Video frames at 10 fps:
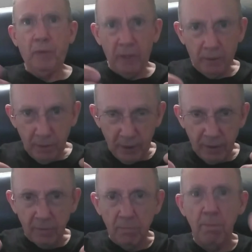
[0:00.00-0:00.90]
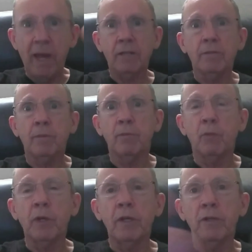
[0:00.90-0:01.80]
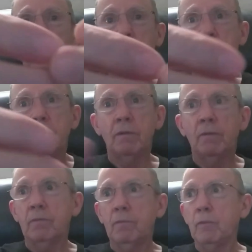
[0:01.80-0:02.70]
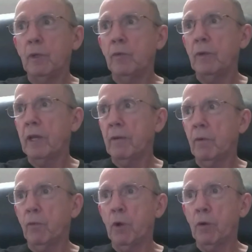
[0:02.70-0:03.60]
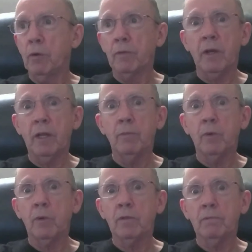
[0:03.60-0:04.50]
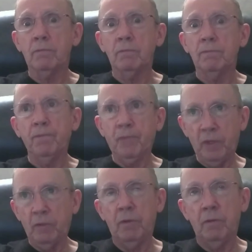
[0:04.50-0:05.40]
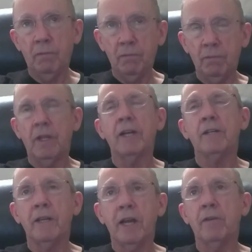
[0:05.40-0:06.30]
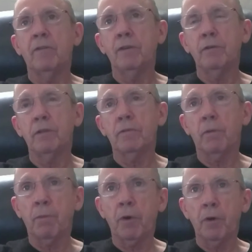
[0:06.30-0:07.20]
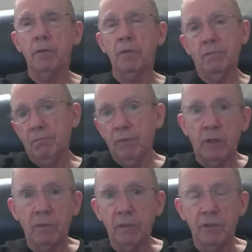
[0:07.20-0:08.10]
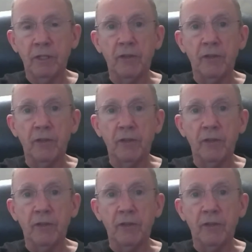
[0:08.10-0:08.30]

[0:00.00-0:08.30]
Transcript: at the maximum reach, we would have a row of claymores on the likely avenues of approach, at